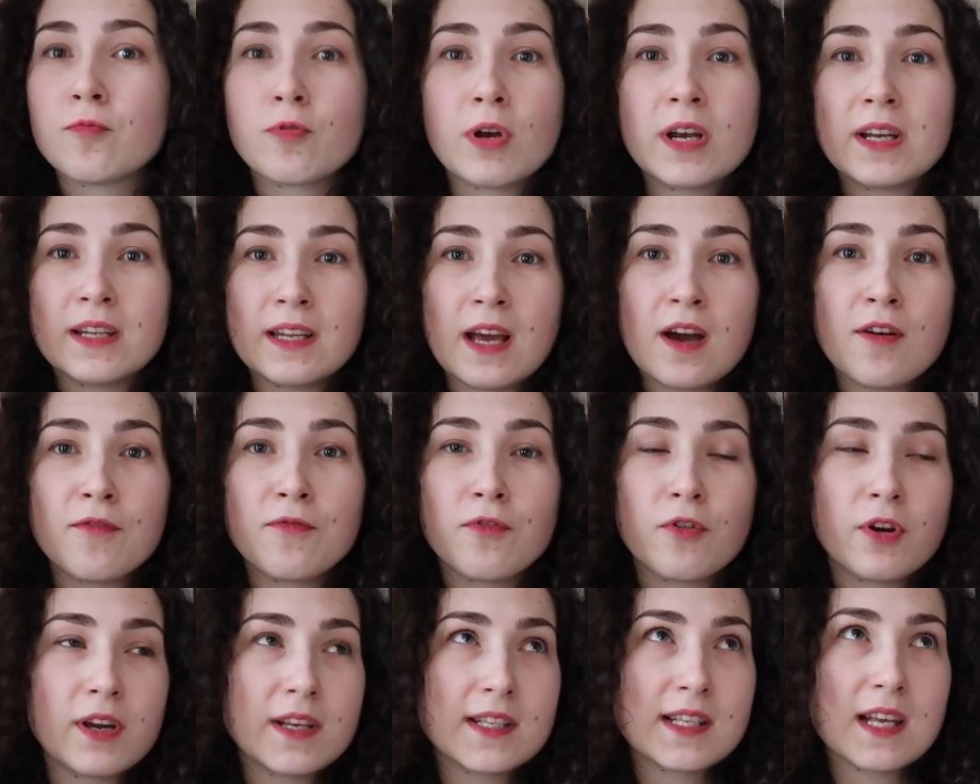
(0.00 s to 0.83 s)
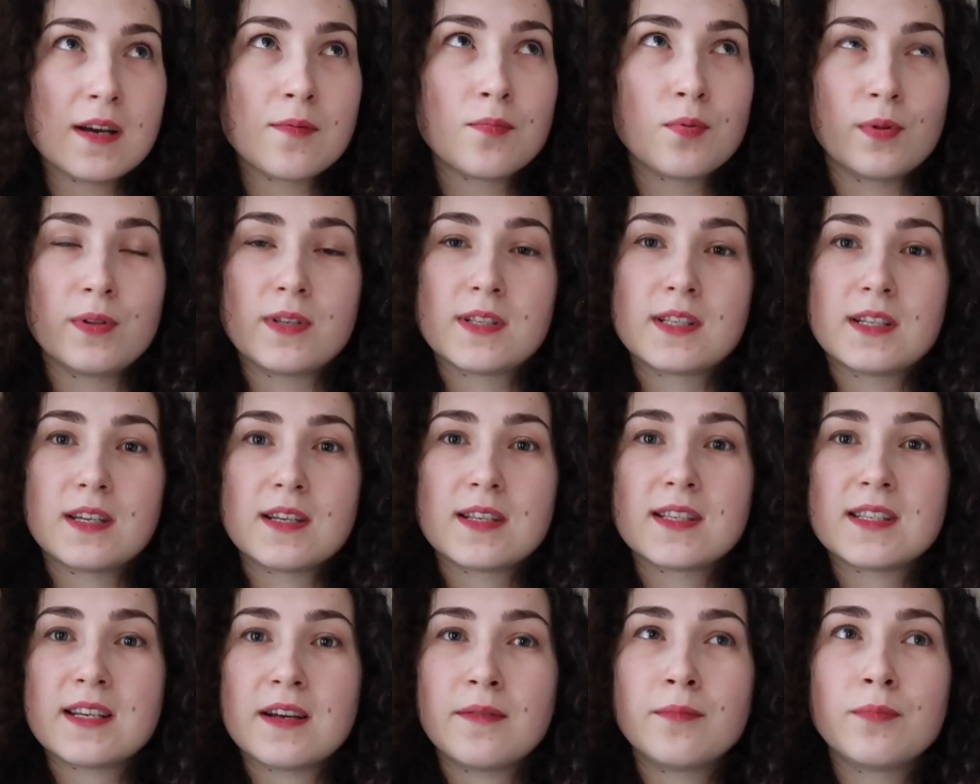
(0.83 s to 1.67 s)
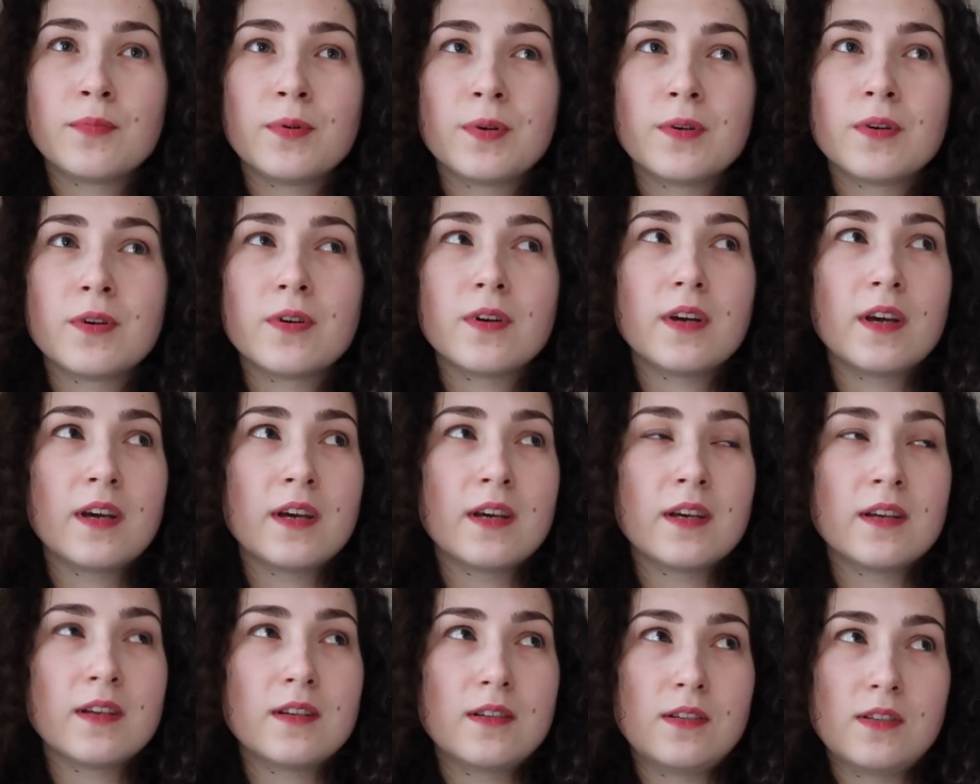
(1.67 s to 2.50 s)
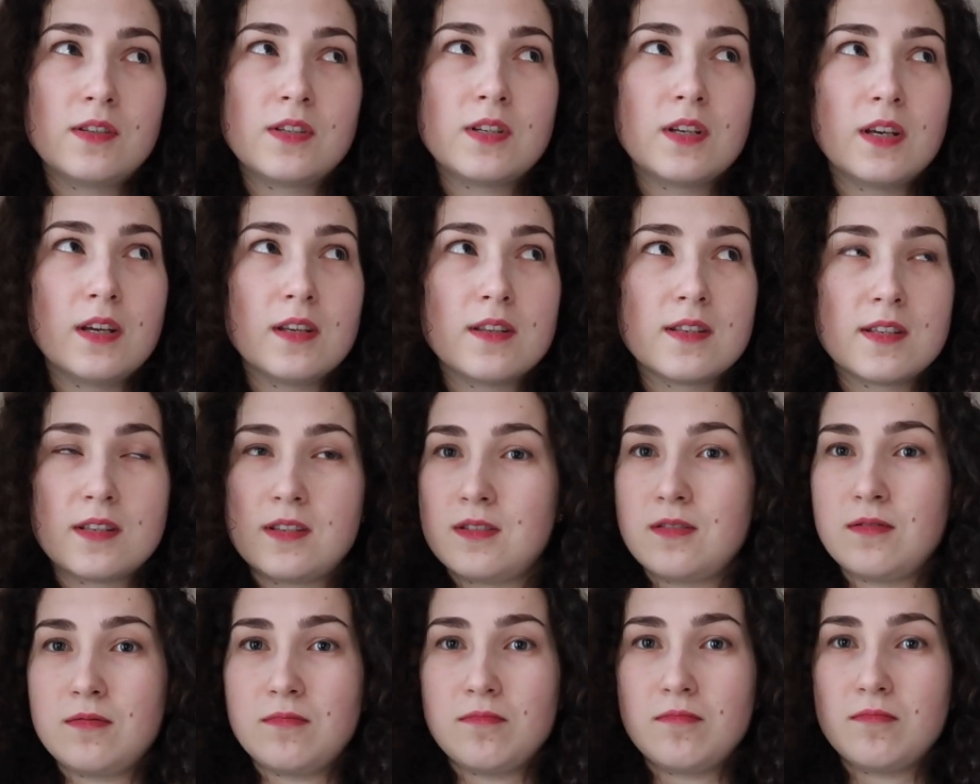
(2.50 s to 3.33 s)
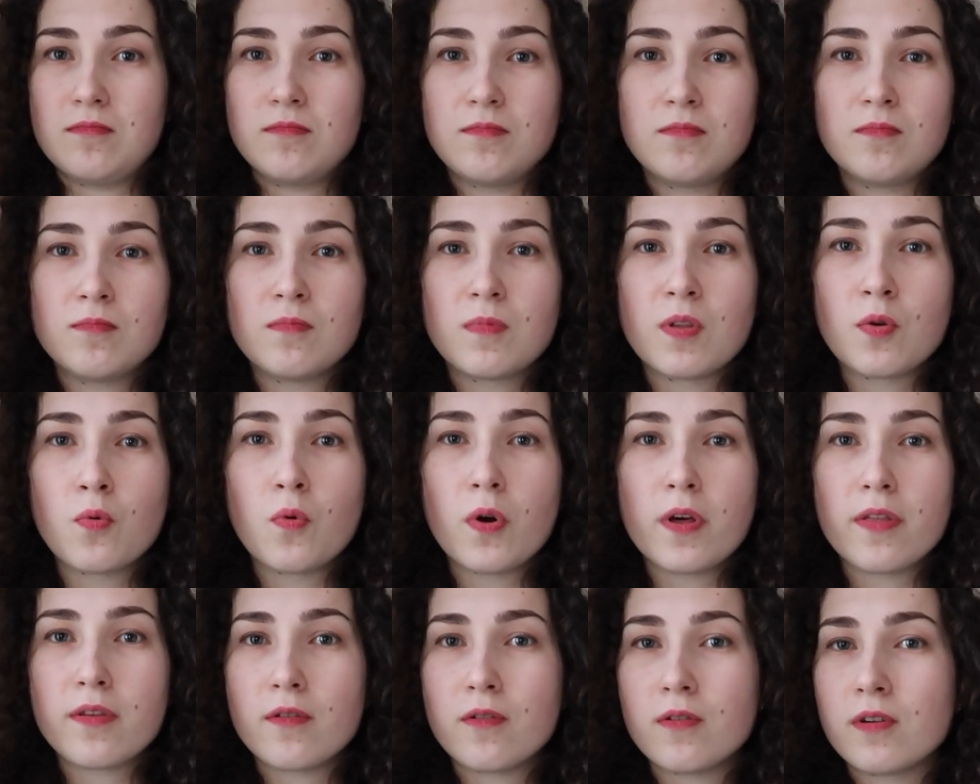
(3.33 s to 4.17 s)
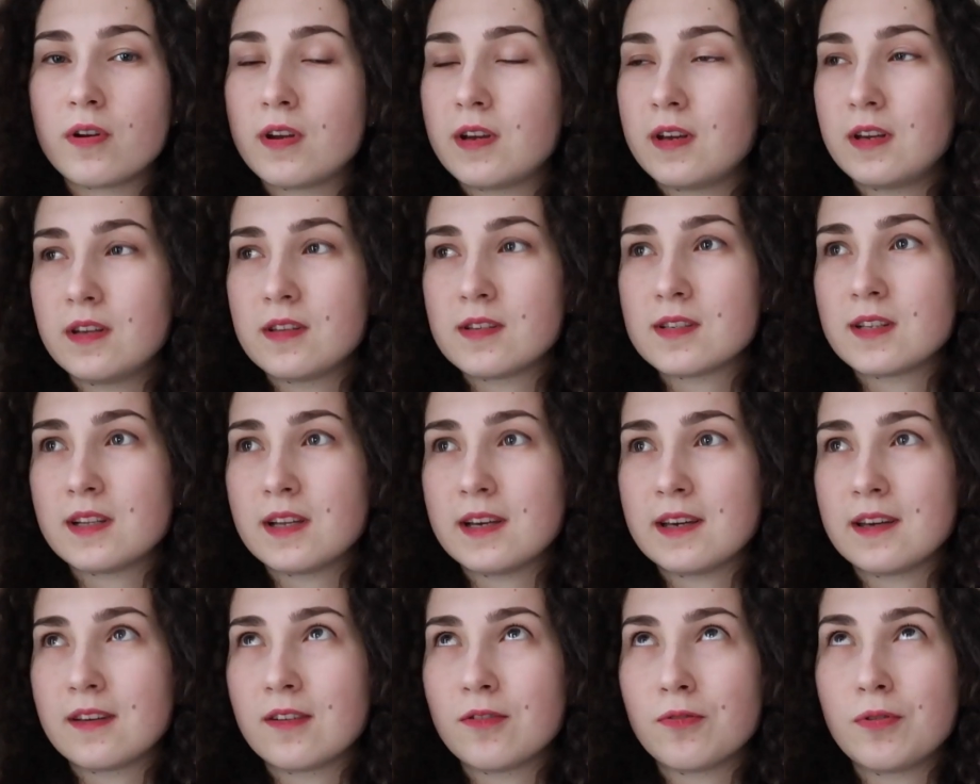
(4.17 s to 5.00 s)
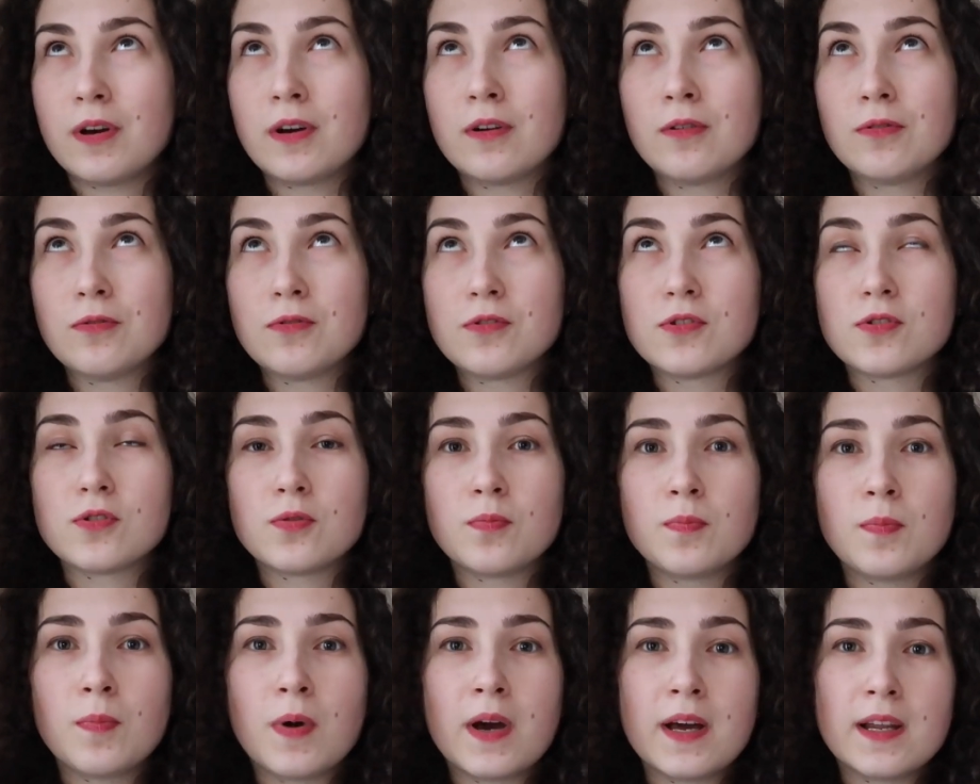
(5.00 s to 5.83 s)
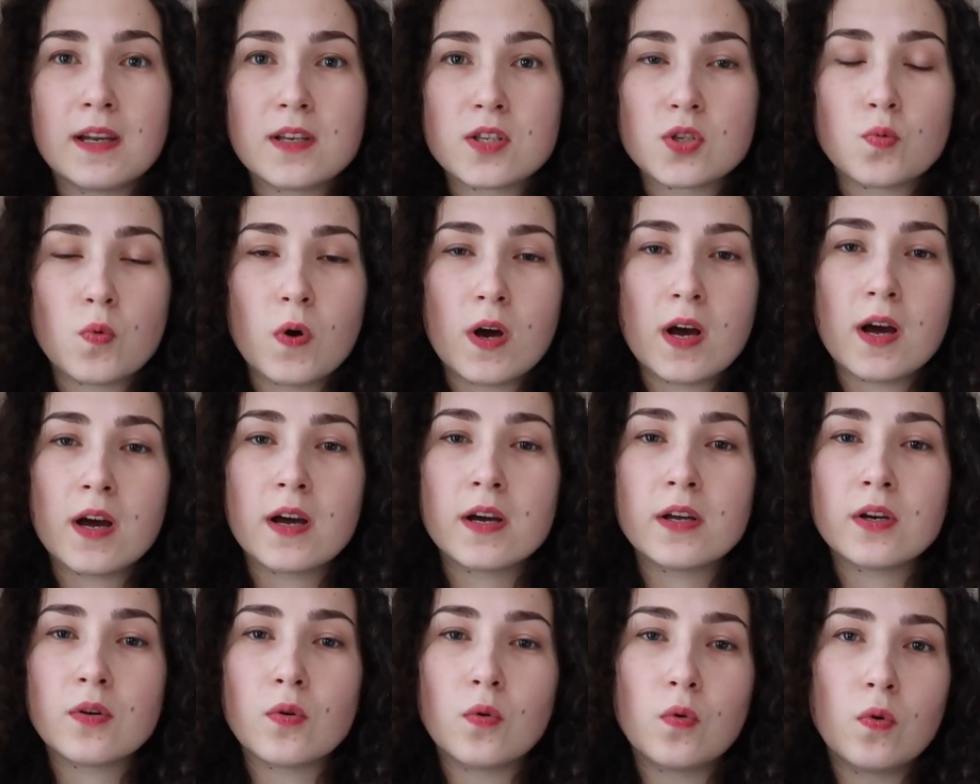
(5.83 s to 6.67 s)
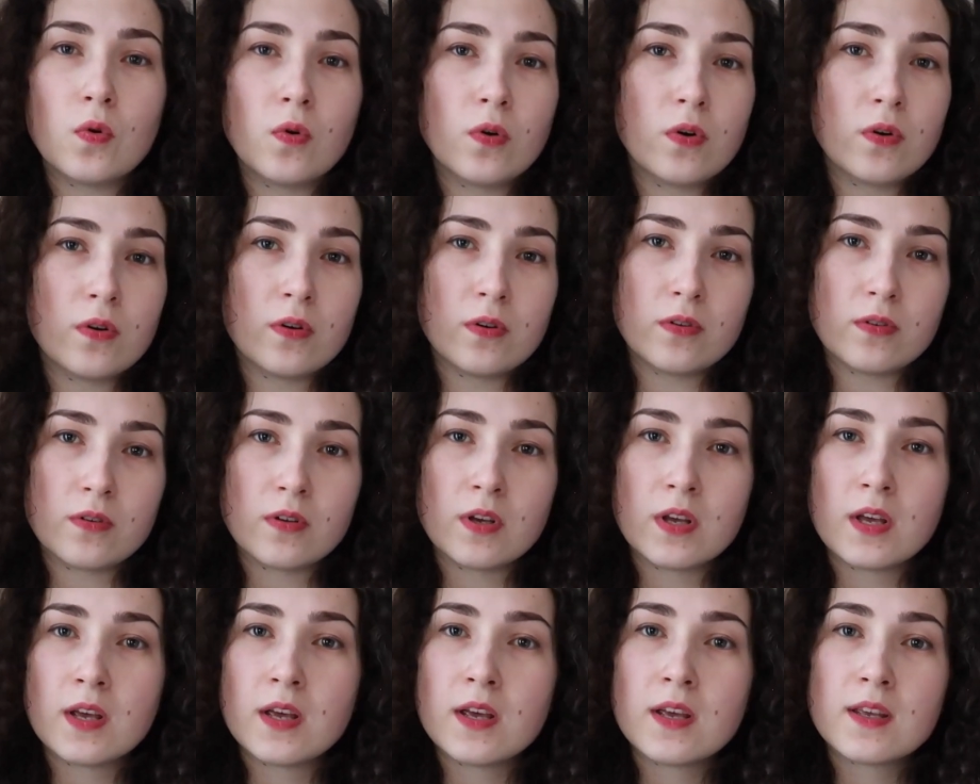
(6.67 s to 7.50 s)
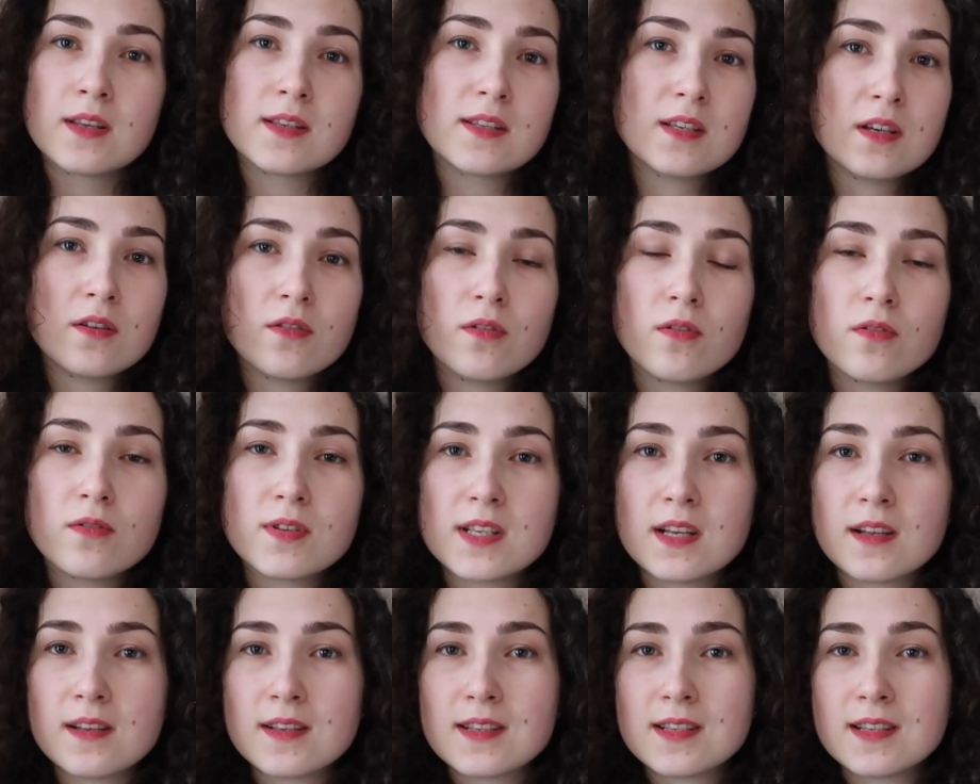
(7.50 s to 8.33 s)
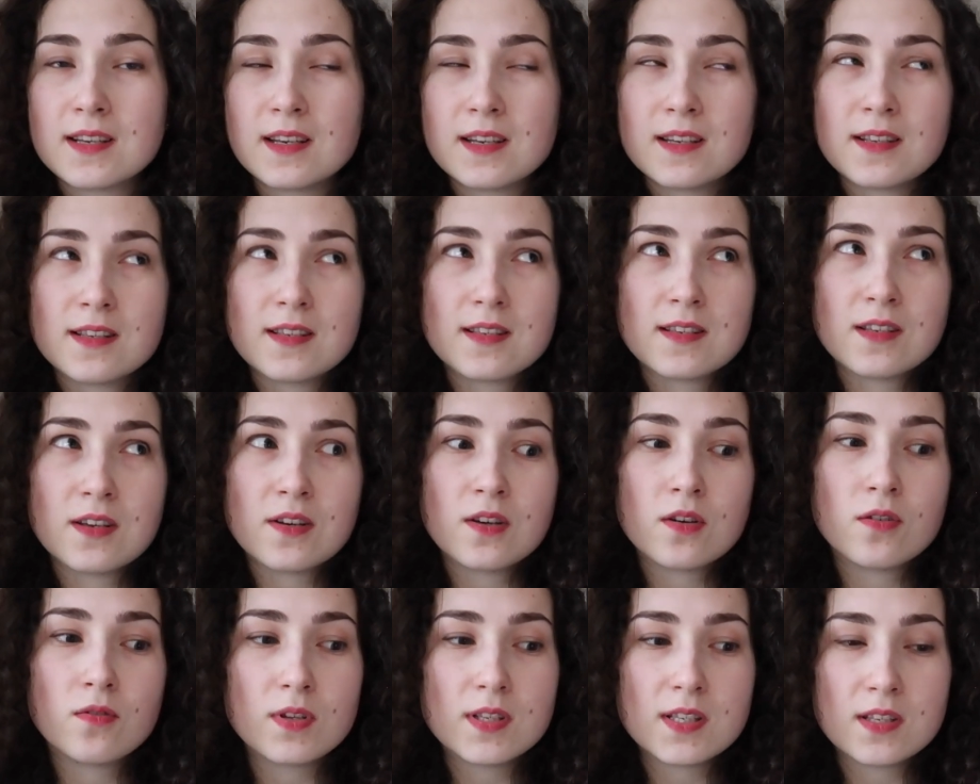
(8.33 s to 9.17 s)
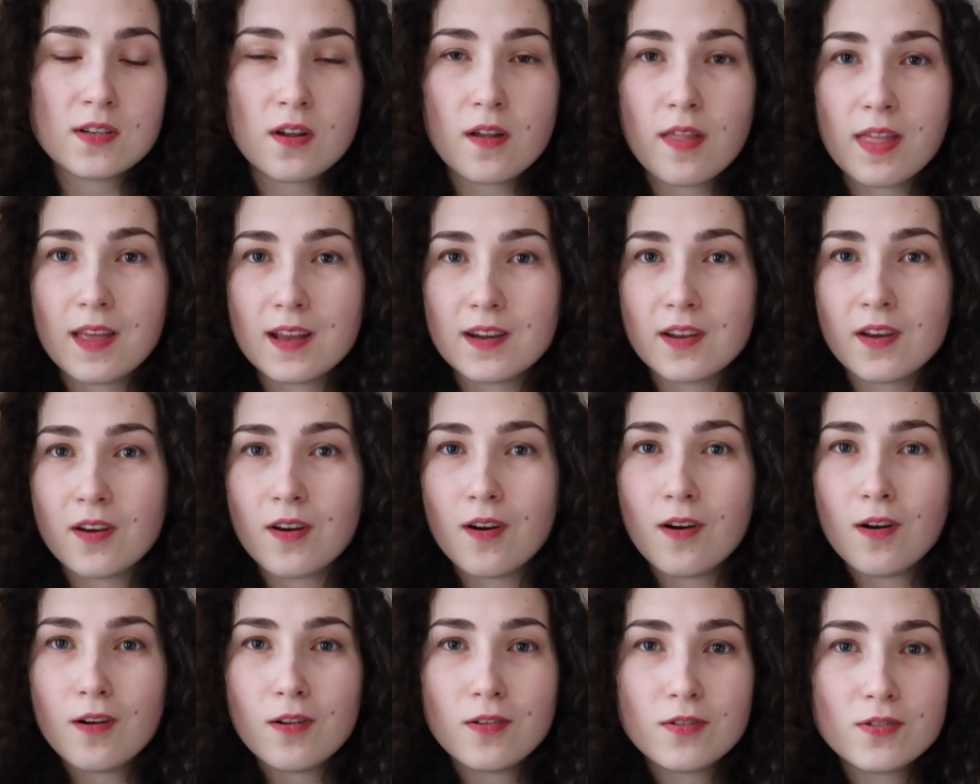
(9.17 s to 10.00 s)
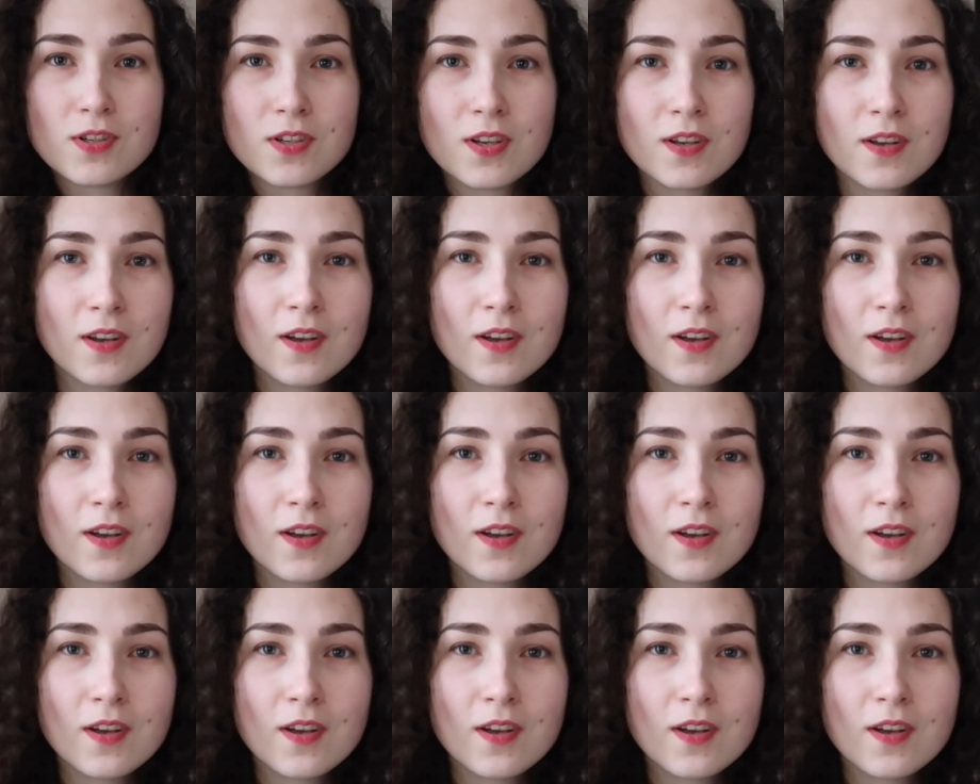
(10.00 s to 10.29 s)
Right now, for example, it's December, and the weather is around -1 or 0 Celsius, so it's not that cold.